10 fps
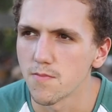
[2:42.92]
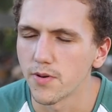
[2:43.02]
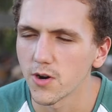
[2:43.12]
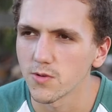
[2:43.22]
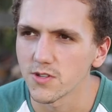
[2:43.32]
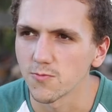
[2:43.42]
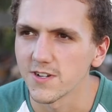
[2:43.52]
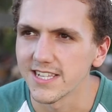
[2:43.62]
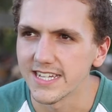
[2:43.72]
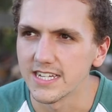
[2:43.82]
But it wasn't
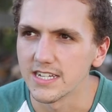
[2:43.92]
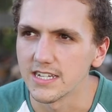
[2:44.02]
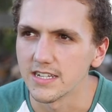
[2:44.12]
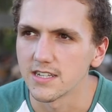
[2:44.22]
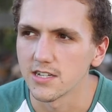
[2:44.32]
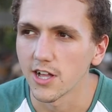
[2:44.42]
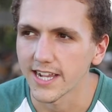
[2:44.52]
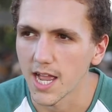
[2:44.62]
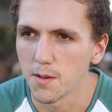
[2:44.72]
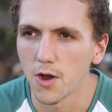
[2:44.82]
really till I
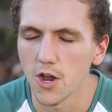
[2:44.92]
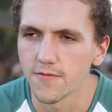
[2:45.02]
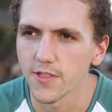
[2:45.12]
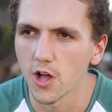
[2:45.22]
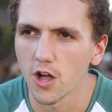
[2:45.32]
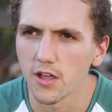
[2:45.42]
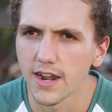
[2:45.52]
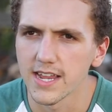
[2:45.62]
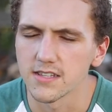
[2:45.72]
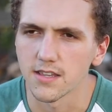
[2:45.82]
came home for the
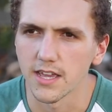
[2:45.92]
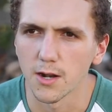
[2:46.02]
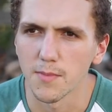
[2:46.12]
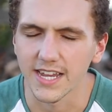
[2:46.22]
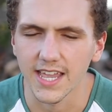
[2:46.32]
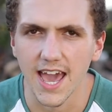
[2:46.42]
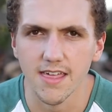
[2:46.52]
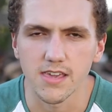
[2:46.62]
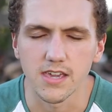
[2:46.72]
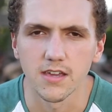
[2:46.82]
holidays and I met
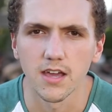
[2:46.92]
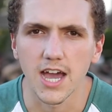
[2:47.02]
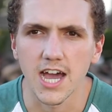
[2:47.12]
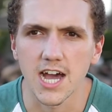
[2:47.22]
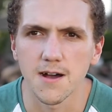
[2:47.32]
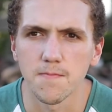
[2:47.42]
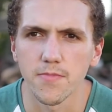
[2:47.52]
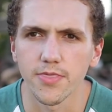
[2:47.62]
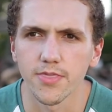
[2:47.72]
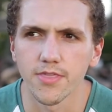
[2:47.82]
Kathy
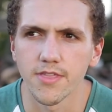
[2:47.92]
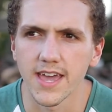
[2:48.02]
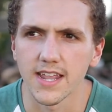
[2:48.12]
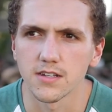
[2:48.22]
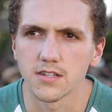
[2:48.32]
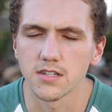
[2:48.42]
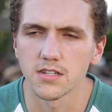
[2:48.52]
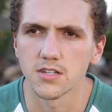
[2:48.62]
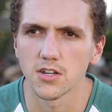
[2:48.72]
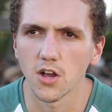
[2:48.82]

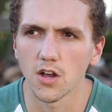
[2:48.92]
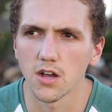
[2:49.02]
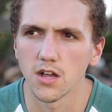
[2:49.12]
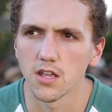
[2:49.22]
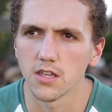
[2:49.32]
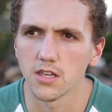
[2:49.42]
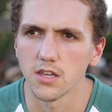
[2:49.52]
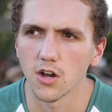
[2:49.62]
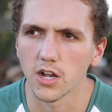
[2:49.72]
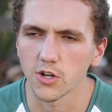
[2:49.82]
that
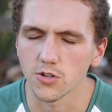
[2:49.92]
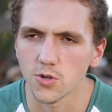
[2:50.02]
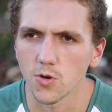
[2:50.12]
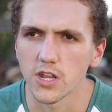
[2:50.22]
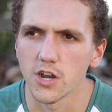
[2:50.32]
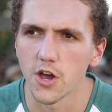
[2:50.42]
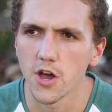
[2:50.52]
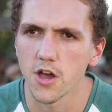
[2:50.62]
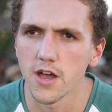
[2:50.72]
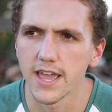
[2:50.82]
I got talking to
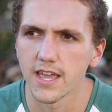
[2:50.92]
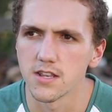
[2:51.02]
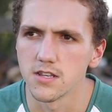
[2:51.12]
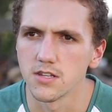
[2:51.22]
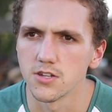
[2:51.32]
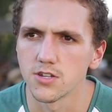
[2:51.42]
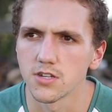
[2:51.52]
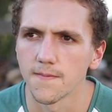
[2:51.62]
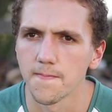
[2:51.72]
her and